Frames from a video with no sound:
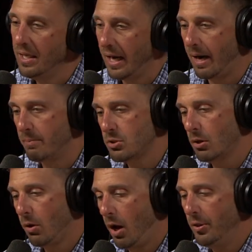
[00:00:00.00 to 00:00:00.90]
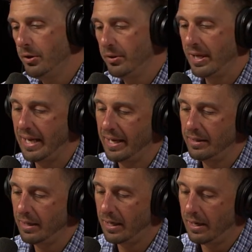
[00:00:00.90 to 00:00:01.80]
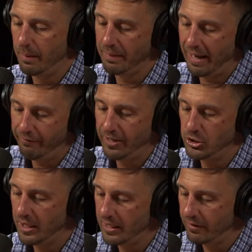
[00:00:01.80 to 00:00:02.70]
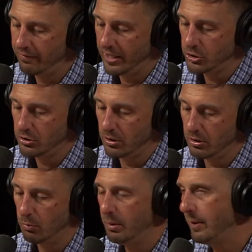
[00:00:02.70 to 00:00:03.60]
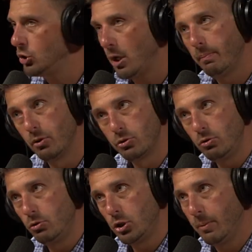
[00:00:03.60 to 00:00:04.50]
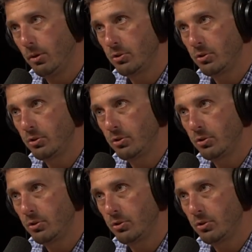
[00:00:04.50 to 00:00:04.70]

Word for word: Um, so other than um, FHA conventional, what about jumbos? You do jumbos?